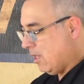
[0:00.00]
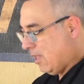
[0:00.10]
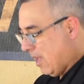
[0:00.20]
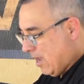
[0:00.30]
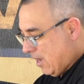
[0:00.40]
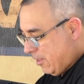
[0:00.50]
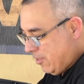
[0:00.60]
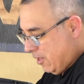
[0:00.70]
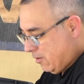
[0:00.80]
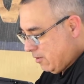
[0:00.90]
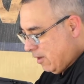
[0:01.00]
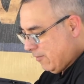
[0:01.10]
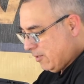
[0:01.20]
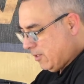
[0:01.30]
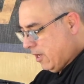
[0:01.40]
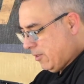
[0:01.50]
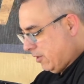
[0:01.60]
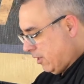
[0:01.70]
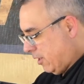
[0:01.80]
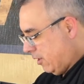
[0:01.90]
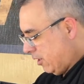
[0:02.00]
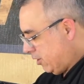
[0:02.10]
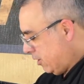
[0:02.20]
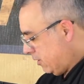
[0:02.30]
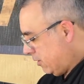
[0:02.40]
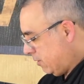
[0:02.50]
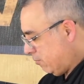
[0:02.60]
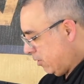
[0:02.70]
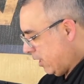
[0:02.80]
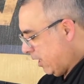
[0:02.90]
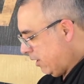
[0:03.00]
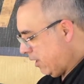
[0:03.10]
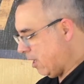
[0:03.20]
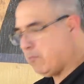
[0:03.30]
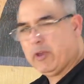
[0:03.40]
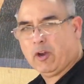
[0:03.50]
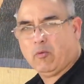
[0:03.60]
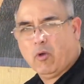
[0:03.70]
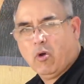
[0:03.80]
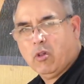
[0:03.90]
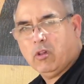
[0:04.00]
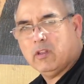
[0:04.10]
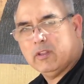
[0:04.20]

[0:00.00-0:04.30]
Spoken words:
Yeah, I think, obviously, I think the conditions played a bigger role